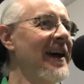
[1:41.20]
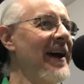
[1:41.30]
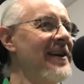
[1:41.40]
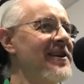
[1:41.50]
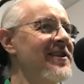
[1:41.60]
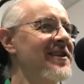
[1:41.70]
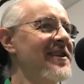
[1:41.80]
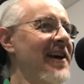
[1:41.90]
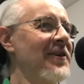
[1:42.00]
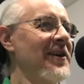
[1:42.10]
And it is
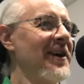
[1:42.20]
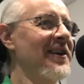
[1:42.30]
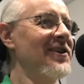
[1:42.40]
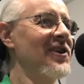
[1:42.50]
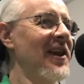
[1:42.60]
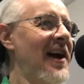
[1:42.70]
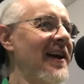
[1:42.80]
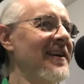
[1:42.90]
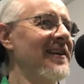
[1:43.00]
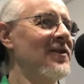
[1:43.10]
Saturday,
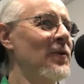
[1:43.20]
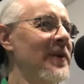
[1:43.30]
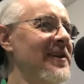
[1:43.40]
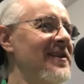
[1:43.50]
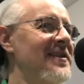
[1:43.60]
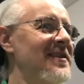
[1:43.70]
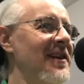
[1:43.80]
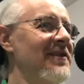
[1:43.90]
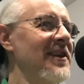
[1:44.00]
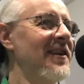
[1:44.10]
July
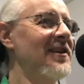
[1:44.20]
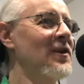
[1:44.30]
27th,